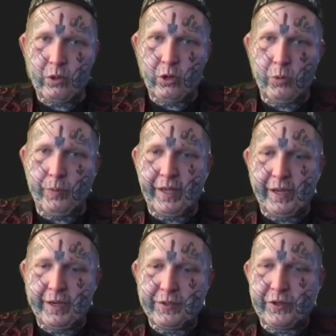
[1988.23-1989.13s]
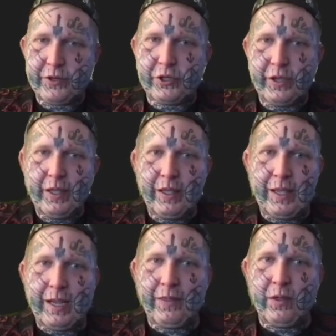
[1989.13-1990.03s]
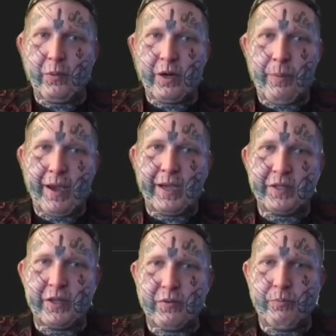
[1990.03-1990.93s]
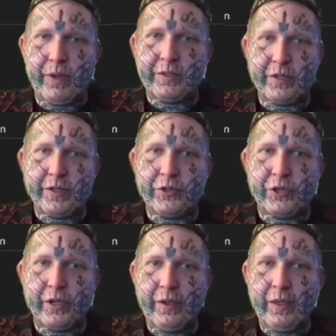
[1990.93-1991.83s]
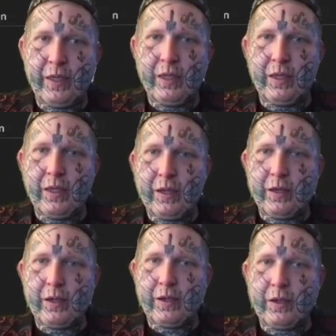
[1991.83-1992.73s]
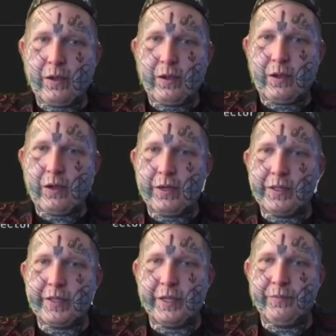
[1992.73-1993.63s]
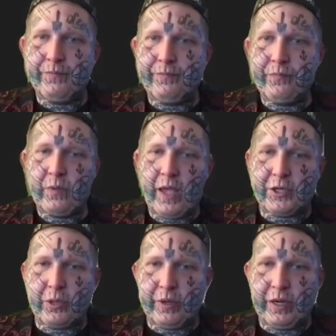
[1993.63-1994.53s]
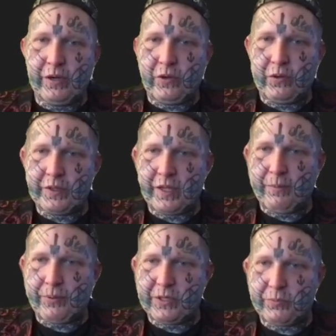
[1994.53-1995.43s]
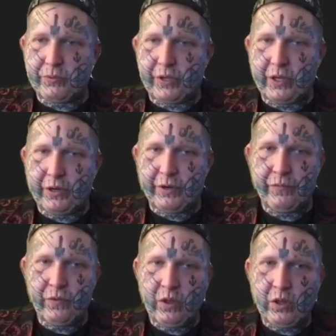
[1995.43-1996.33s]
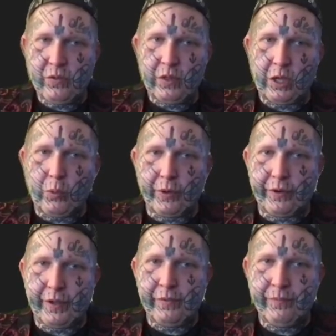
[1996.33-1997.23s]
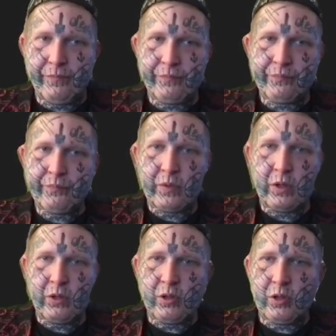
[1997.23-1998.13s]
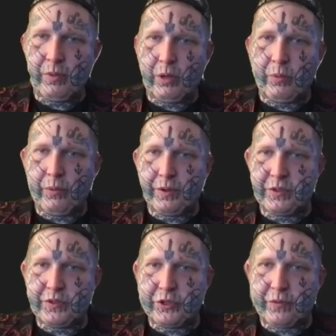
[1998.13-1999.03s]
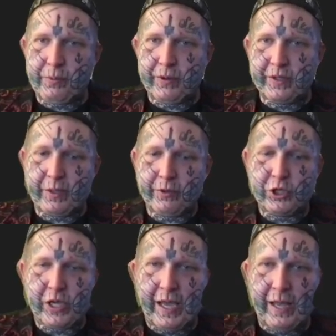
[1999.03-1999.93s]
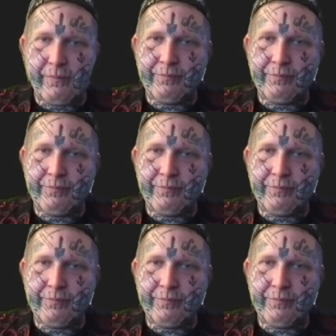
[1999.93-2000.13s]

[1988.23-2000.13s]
OpenAI search, and then we're going to pass it message content. Actually, we need to do the same principle here, the query, but we want to replace that with chat.